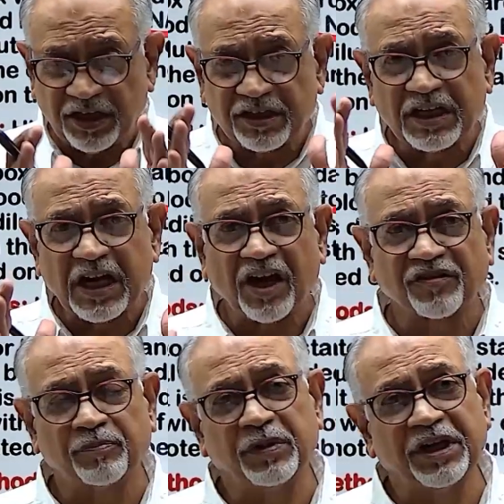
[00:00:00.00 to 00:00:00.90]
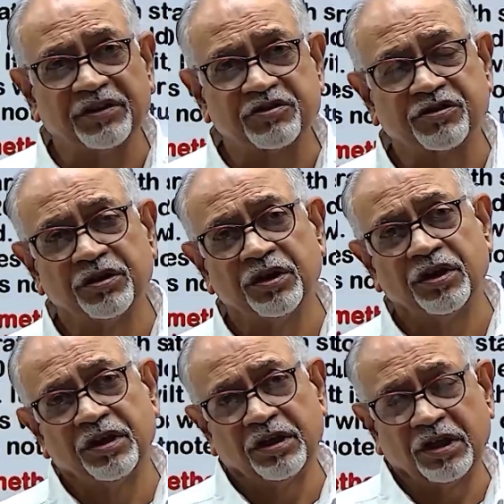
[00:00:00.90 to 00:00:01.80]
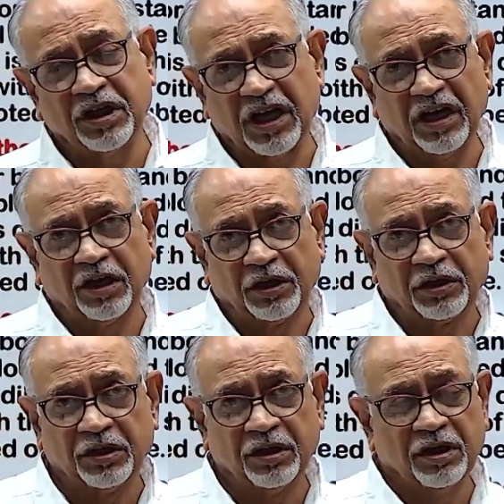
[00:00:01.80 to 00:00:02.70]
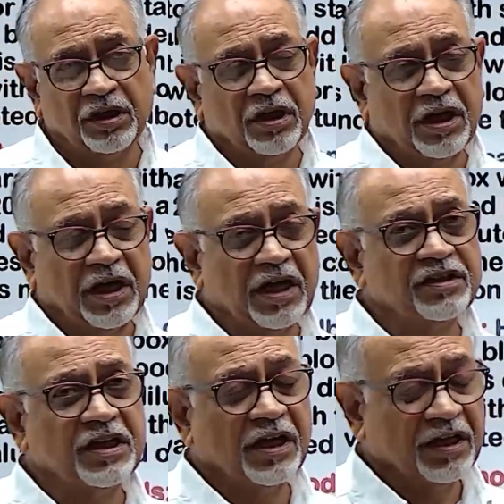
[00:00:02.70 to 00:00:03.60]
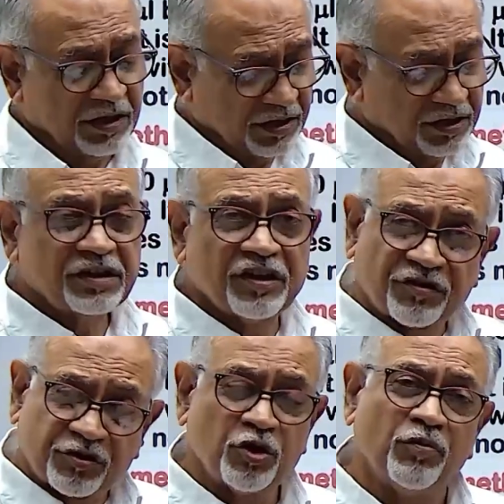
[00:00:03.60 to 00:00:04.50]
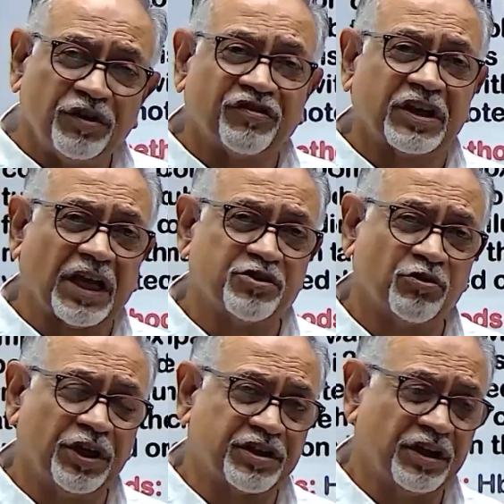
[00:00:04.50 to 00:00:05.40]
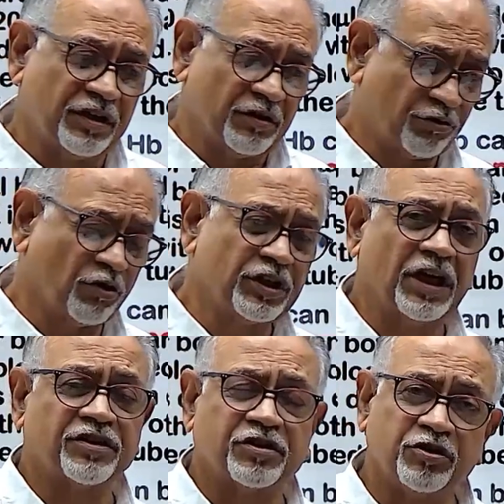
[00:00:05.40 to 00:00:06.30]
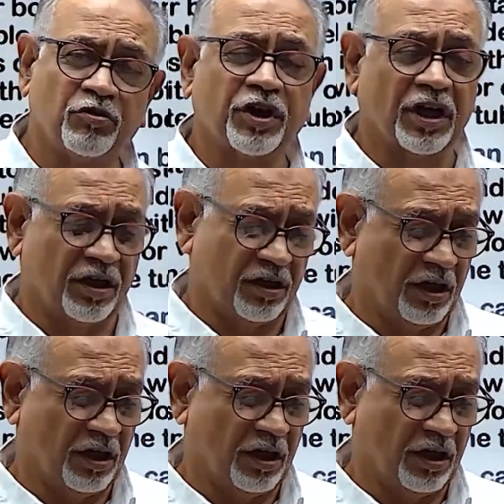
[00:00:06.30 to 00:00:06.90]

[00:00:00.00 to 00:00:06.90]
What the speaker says: glass plate color, and then this tube is graduated so that you can